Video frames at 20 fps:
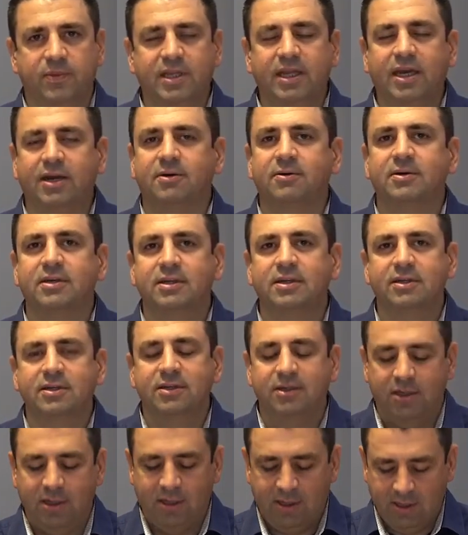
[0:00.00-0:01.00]
Now,
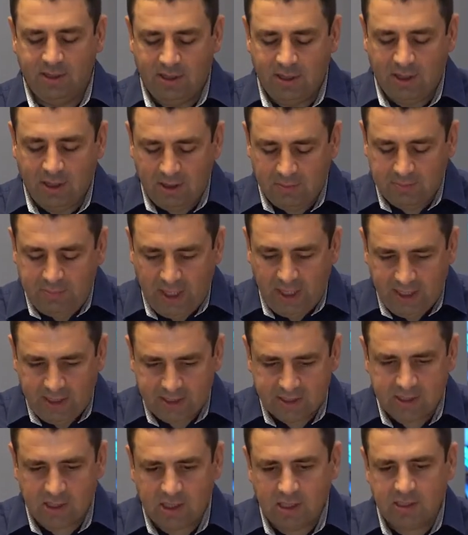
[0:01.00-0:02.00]
on
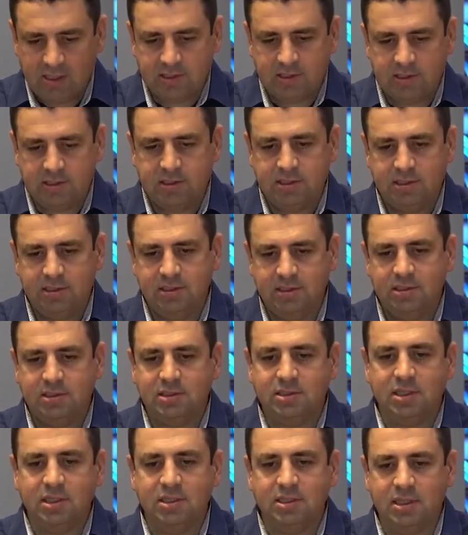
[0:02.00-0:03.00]
Pentecost
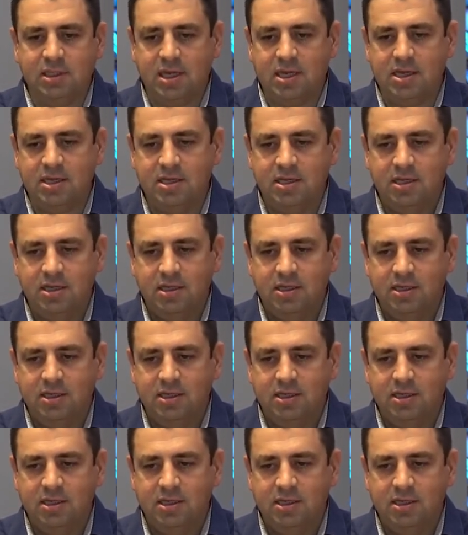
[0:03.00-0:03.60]
Sunday,